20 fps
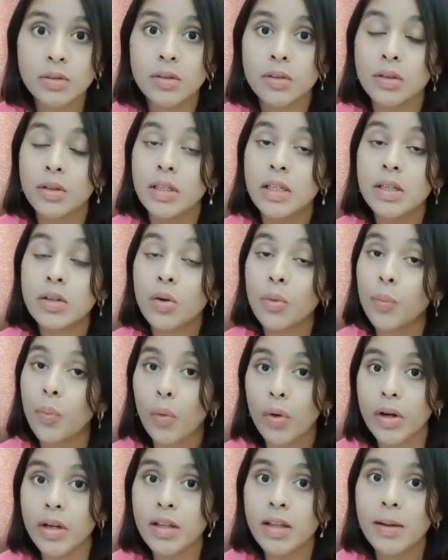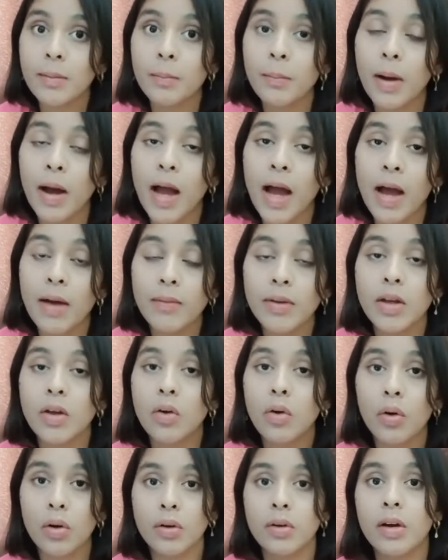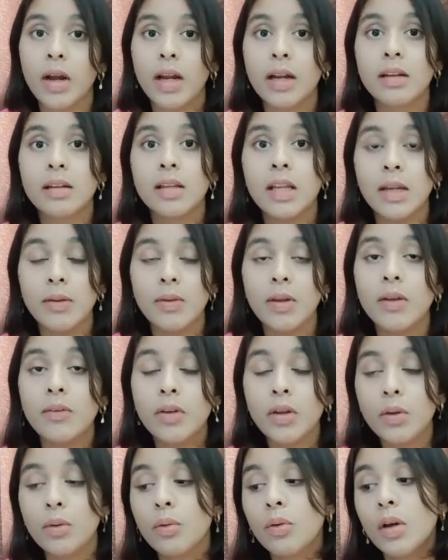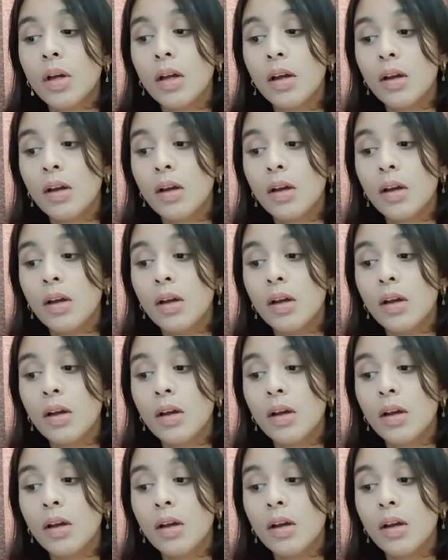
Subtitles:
so you need to avoid them by having contract saving you